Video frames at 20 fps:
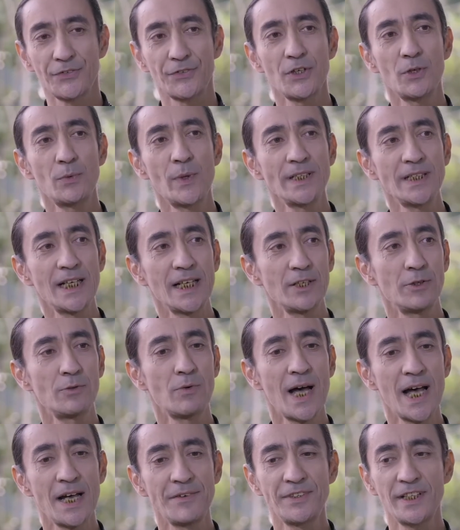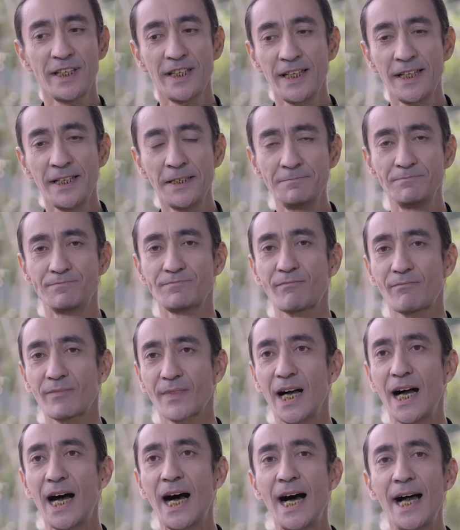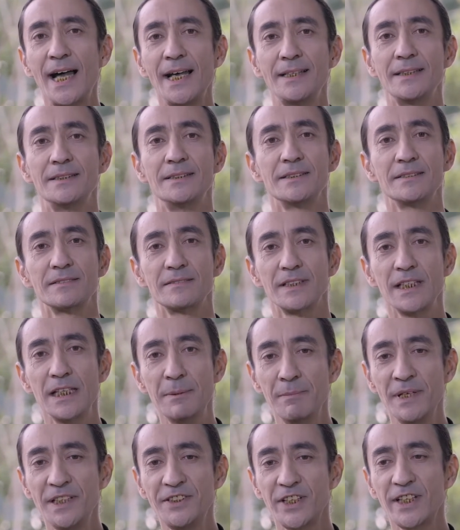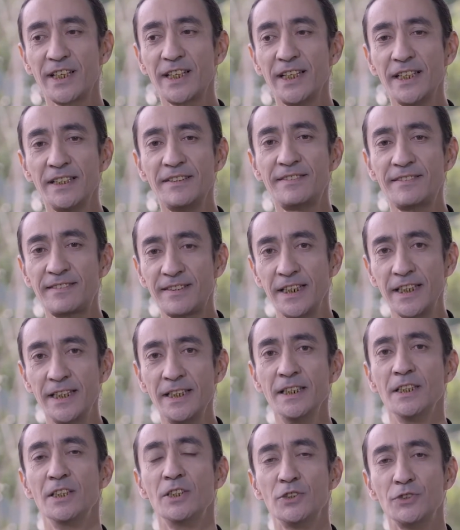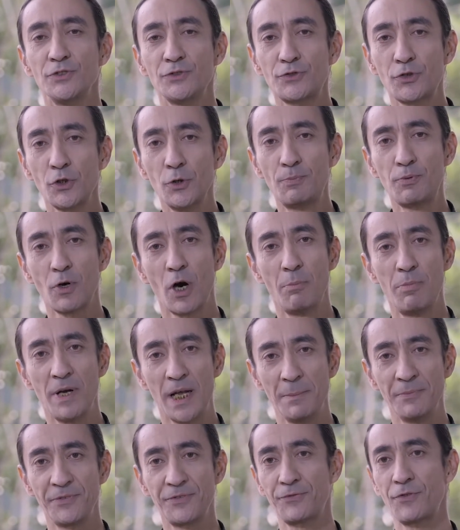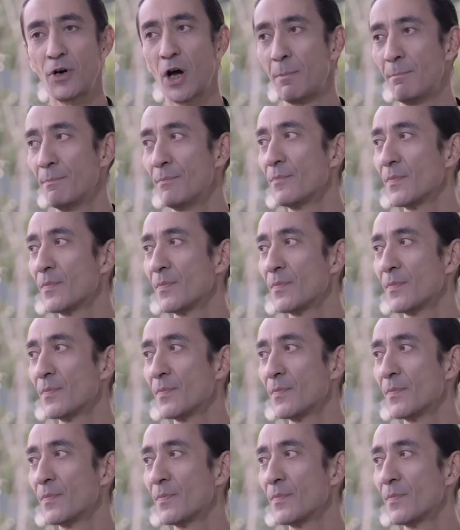So when I arrived here, I immediately see two problems from